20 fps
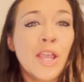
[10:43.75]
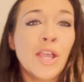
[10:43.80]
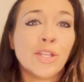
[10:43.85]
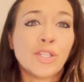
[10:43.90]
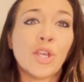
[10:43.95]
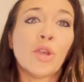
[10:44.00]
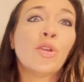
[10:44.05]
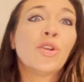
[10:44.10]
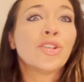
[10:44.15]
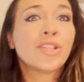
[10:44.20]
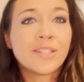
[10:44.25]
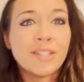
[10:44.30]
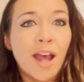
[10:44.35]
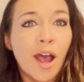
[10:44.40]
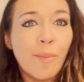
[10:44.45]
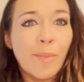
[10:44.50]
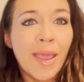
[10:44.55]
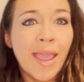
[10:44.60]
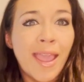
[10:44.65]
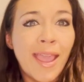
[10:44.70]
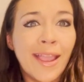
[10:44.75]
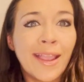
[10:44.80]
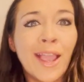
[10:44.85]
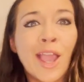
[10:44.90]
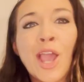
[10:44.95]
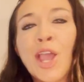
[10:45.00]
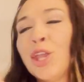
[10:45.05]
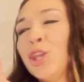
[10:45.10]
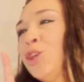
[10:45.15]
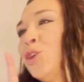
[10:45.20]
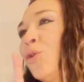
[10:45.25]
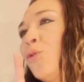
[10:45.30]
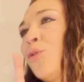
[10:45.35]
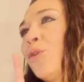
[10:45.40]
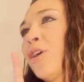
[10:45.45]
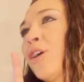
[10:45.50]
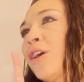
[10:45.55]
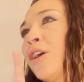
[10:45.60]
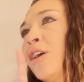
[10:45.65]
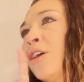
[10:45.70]
So your stomach,
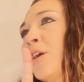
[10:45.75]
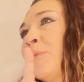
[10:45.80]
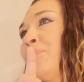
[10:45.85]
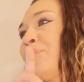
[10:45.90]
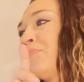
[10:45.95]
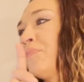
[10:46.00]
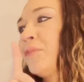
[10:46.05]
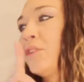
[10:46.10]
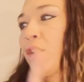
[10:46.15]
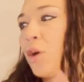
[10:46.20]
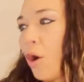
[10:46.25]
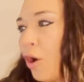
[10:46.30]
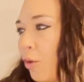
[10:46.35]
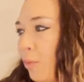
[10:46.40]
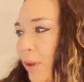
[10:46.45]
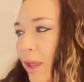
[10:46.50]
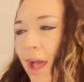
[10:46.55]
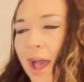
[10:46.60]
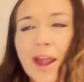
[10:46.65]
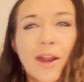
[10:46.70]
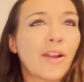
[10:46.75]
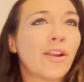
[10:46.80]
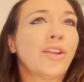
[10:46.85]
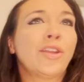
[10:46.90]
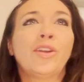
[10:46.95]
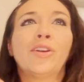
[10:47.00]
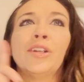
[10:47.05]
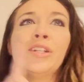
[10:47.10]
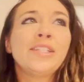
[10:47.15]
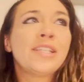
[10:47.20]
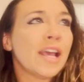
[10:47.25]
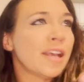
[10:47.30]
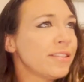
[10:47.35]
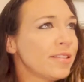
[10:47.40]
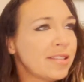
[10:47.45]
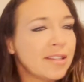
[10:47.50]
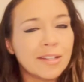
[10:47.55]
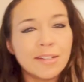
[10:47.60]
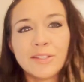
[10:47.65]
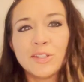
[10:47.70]
your gallbladder, your
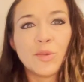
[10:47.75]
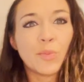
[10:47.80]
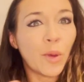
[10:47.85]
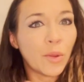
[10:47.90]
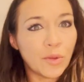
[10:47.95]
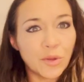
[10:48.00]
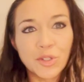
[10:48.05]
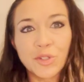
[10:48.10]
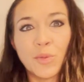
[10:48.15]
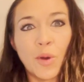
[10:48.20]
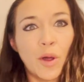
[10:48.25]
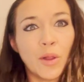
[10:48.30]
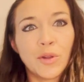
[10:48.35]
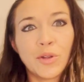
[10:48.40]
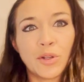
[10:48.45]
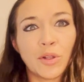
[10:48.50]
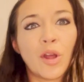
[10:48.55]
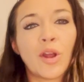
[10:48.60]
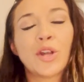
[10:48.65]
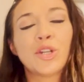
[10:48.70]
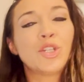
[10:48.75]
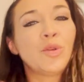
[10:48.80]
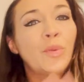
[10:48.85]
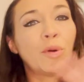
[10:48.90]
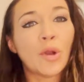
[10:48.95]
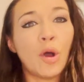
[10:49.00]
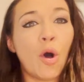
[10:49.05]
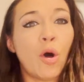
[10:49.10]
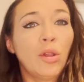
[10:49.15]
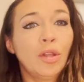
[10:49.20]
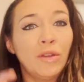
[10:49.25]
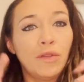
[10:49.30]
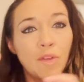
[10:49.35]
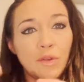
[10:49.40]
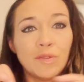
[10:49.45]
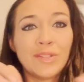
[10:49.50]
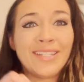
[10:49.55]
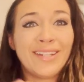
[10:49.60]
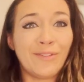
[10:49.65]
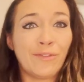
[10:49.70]
intestines, both your small and your large, you put all of
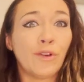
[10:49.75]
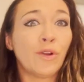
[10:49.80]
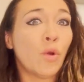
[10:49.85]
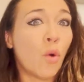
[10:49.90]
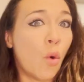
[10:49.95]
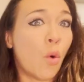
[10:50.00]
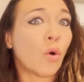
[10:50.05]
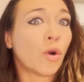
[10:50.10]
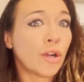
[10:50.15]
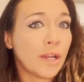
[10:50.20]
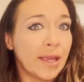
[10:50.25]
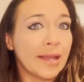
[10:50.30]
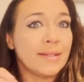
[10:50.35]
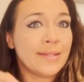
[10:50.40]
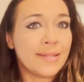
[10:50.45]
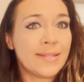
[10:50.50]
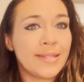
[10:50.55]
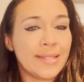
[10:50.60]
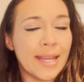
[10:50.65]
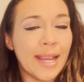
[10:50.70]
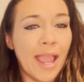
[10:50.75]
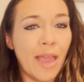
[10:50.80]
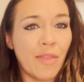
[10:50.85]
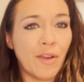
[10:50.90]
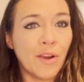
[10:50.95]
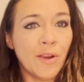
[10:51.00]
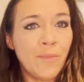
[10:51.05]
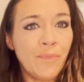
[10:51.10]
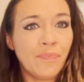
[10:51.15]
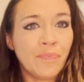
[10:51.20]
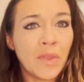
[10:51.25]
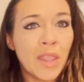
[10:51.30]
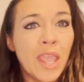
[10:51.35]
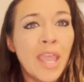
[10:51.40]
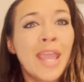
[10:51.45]
those different organs together.